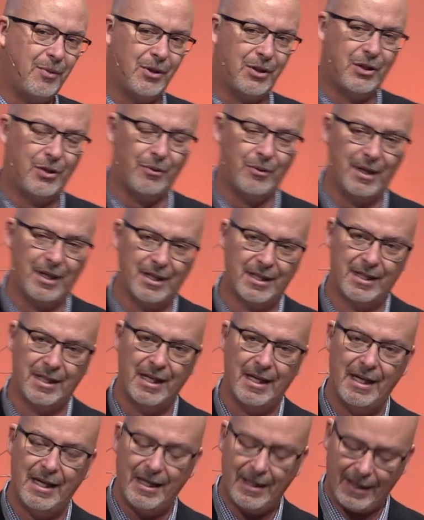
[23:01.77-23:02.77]
to us
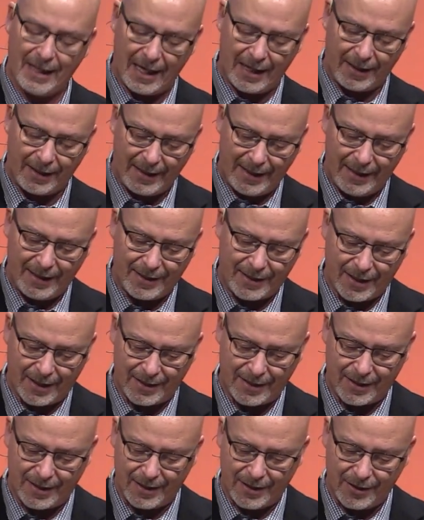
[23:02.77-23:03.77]
that leads
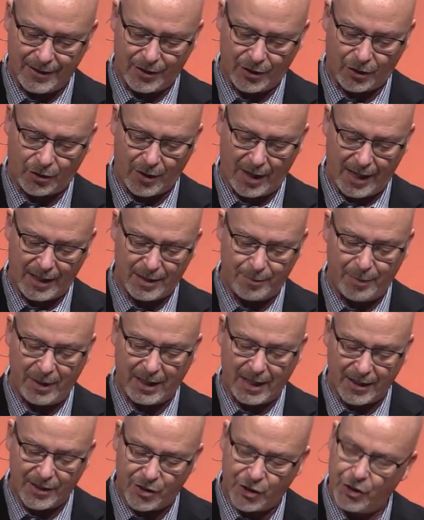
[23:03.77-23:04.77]
us to Christ,
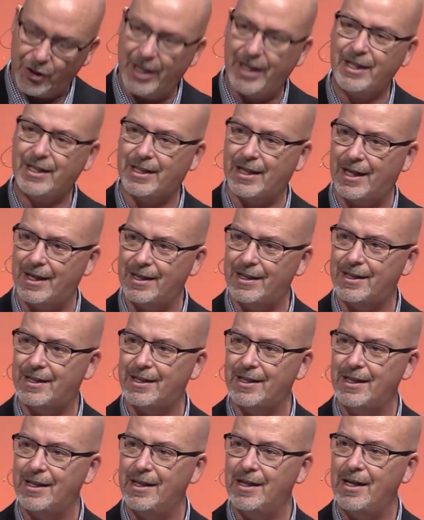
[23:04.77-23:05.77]
because
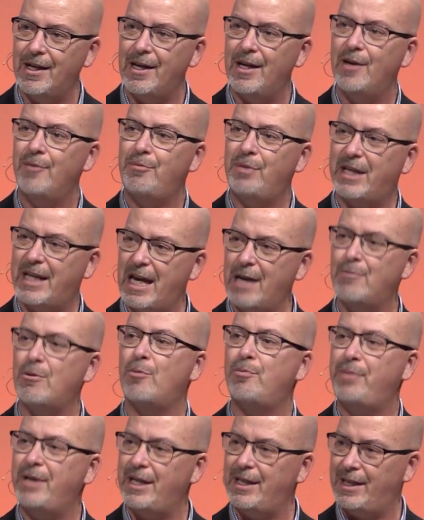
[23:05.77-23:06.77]
Jesus became
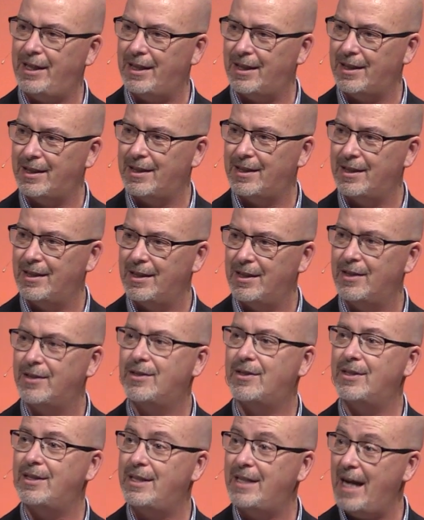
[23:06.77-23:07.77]
obedient
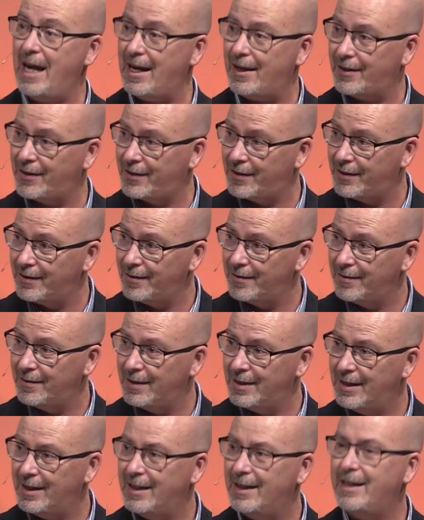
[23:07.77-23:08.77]
to death,
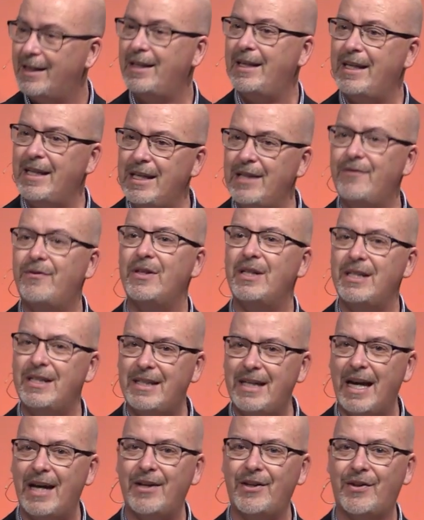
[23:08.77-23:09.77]
even
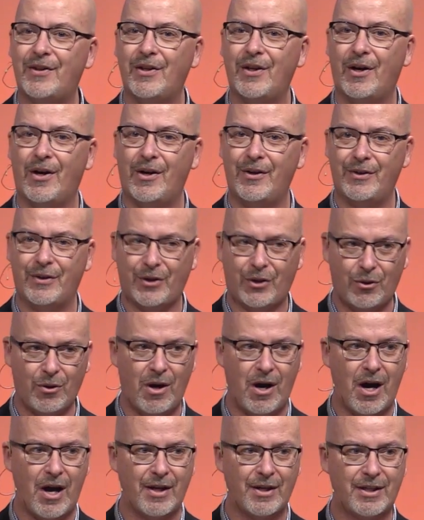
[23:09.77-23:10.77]
death on the
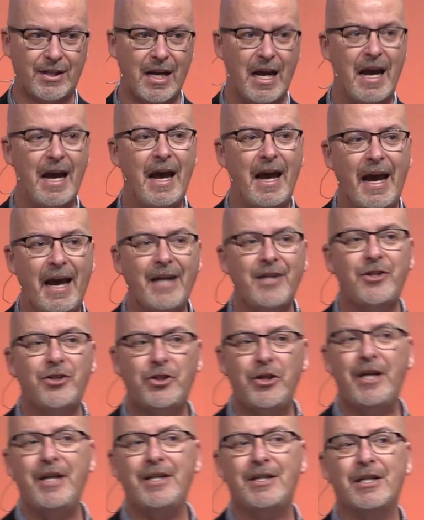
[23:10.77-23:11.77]
cross. And
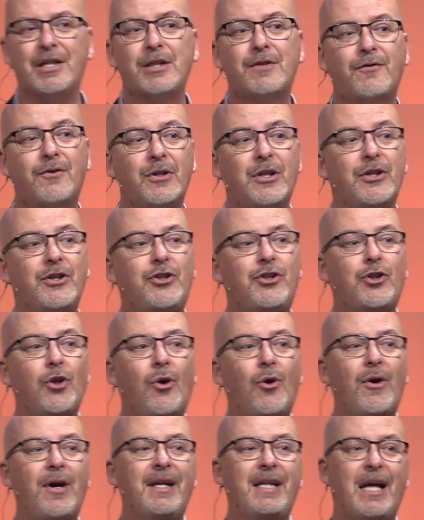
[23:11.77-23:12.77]
Jesus, for the
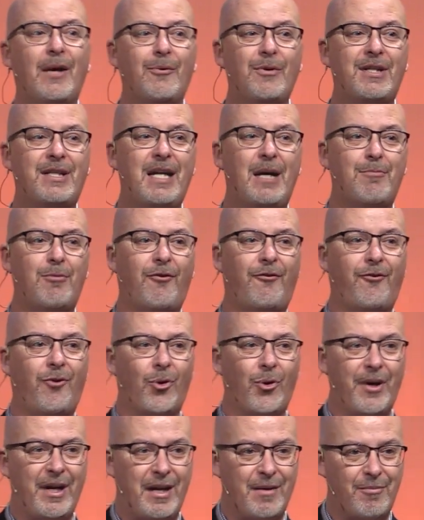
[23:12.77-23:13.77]
joy that was set
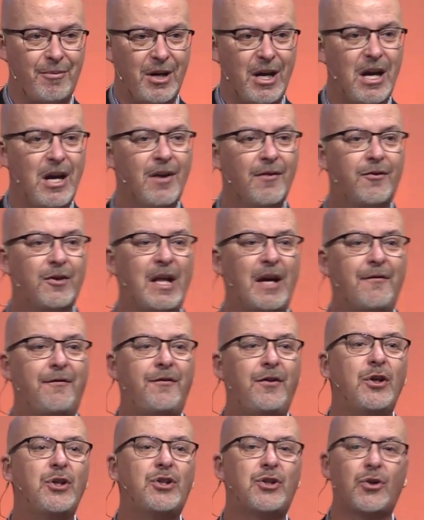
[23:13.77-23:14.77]
before him, for that
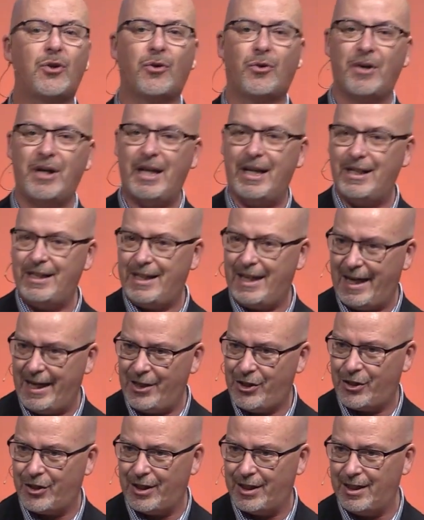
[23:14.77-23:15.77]
future
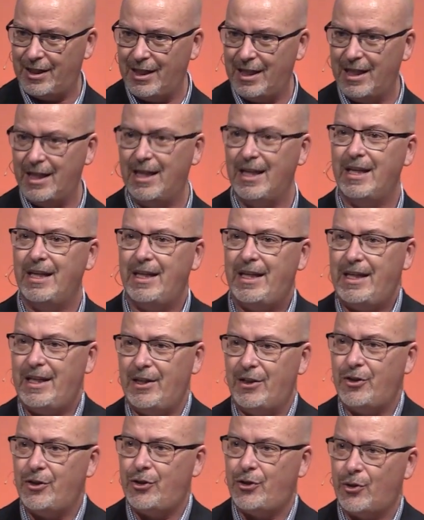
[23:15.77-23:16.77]
orientation, he
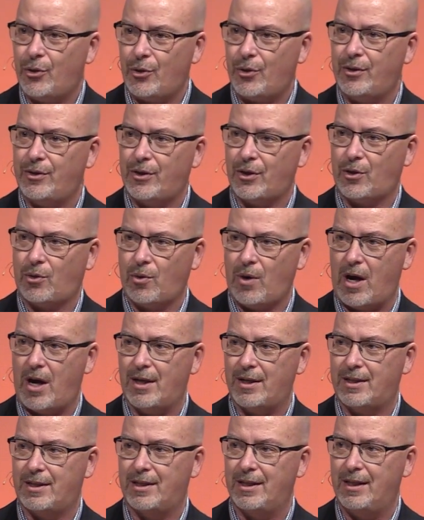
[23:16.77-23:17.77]
endured the
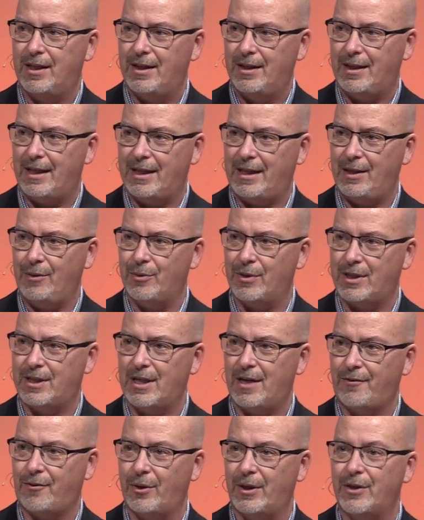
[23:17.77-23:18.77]
cross that he was
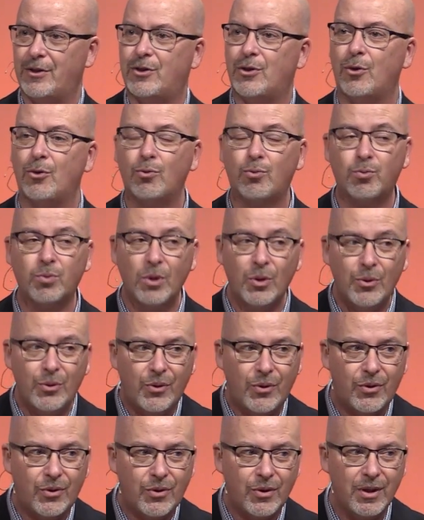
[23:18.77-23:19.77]
suffering. And so
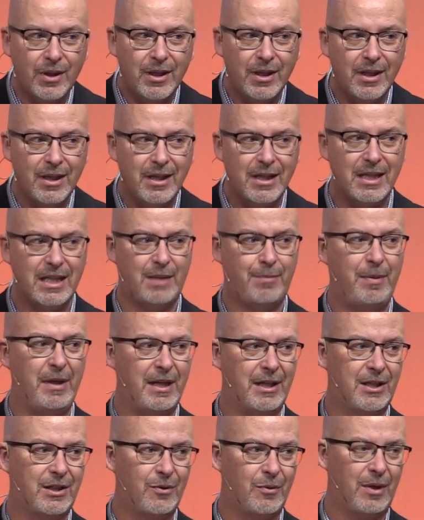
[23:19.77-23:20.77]
Ruth
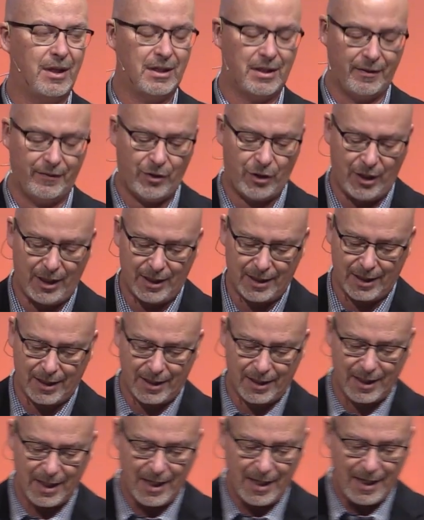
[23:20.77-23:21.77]
speaks to us of
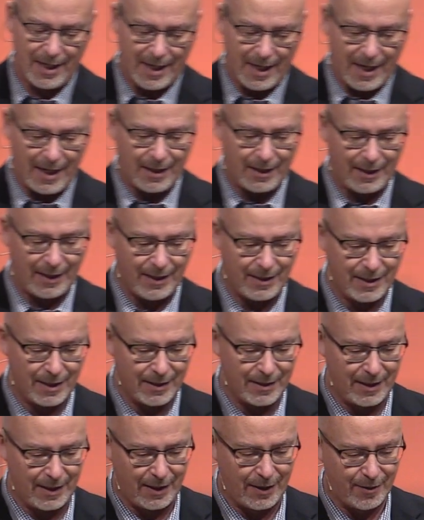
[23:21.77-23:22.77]
Jesus and leads
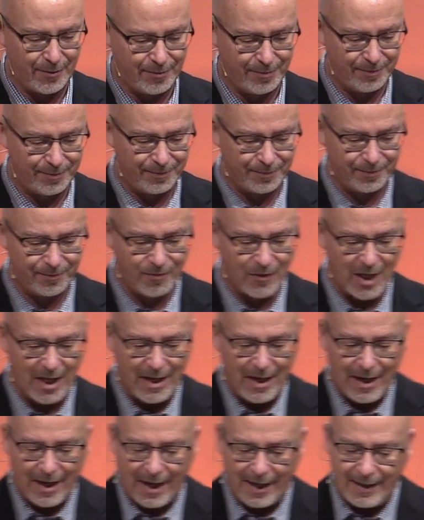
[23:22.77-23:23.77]
us there.
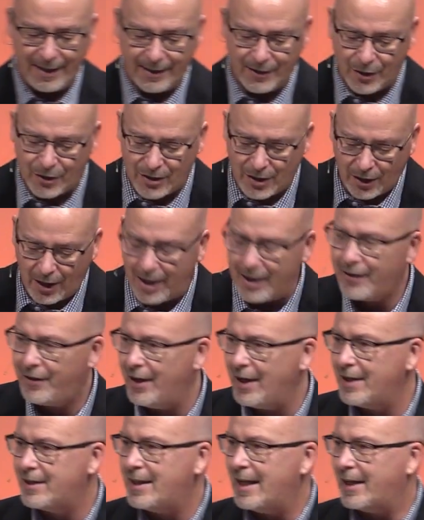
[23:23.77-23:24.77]
I think there's a lot of
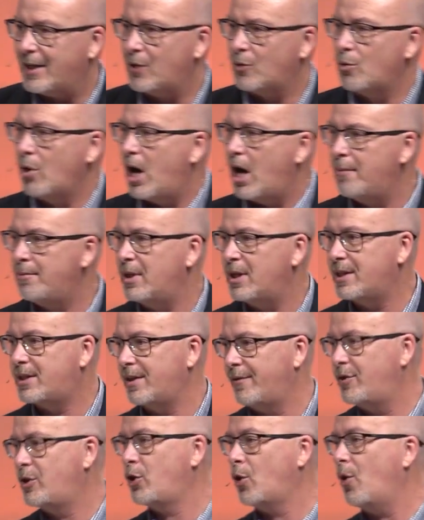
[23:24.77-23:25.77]
things that can rob us
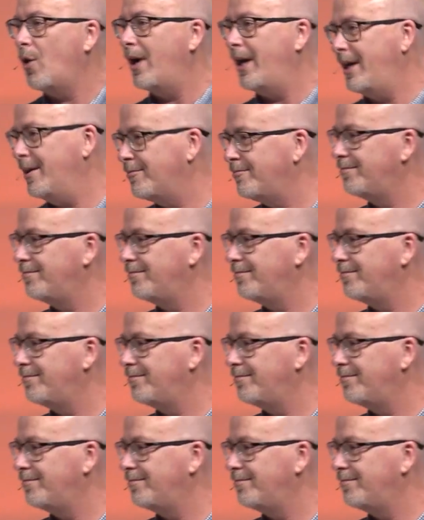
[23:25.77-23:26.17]
of joy,